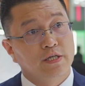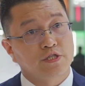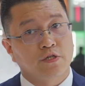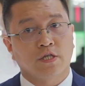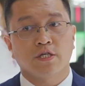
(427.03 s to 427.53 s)

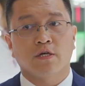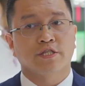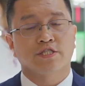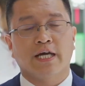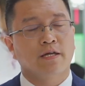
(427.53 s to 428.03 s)
so not only
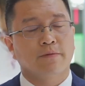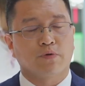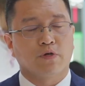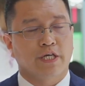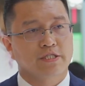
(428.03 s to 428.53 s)
China
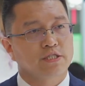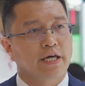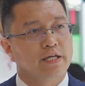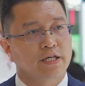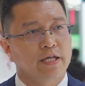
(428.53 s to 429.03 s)
projects
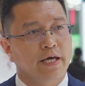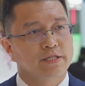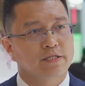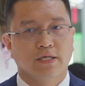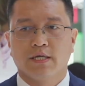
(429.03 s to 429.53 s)
get delayed.
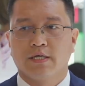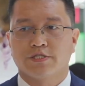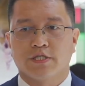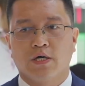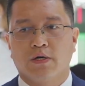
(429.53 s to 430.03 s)

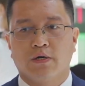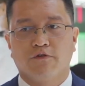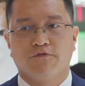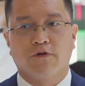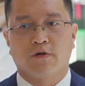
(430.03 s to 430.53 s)
So
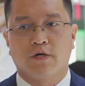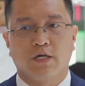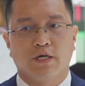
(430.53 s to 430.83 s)
for